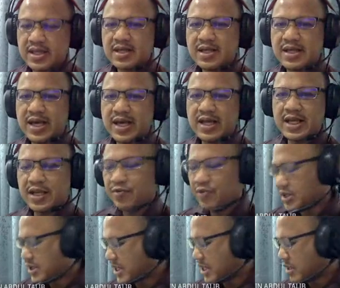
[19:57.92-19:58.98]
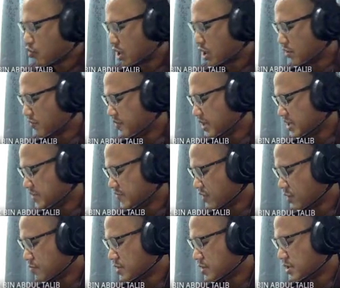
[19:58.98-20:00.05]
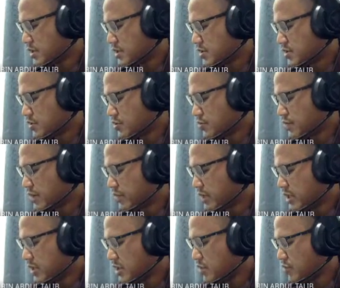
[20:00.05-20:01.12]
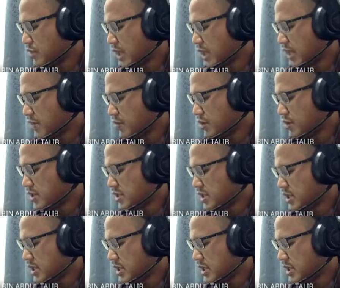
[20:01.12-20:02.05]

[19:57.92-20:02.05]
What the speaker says: then it will take one of this form. So maybe you will see they